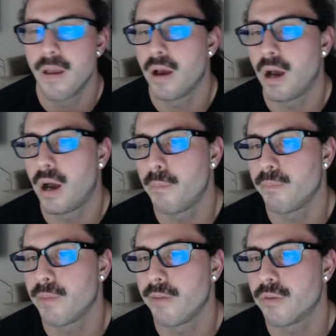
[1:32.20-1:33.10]

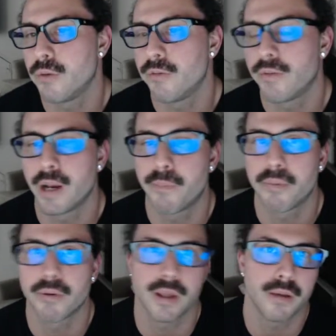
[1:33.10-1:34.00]
If you're moving at a
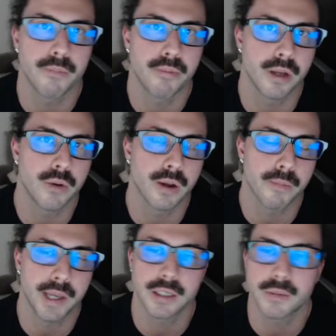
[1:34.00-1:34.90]
pretty quick
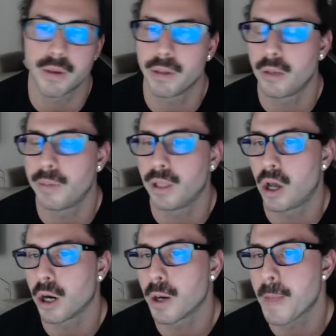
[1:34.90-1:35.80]
pace, maybe a little bit
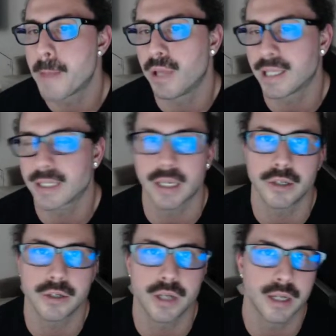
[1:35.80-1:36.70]
longer. But that's going to get
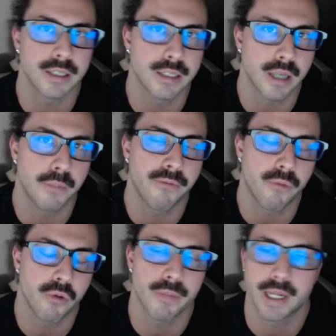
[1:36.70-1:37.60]
you done sub
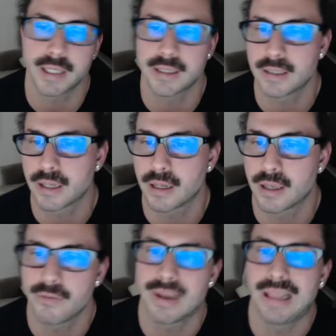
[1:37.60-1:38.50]
4 minutes, and it's going to
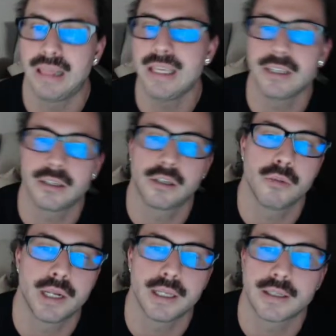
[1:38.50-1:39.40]
give you at least 2
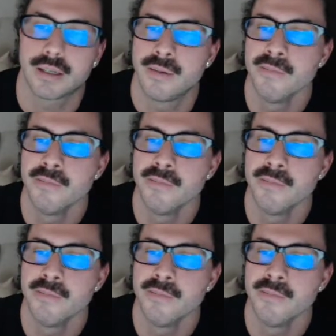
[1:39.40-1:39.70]
minutes.